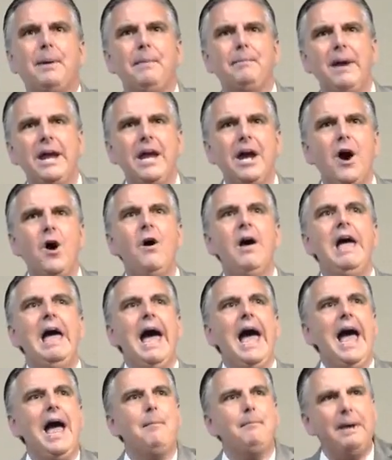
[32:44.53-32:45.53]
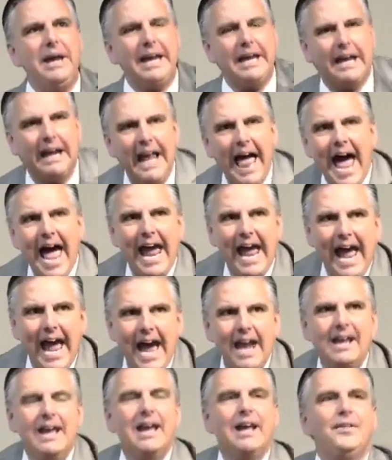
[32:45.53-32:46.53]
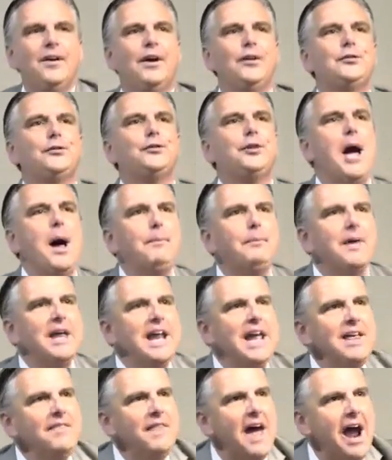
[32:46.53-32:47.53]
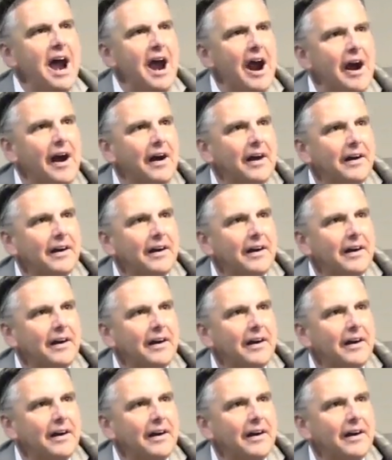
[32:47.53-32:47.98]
Meal and be glad there's something in there.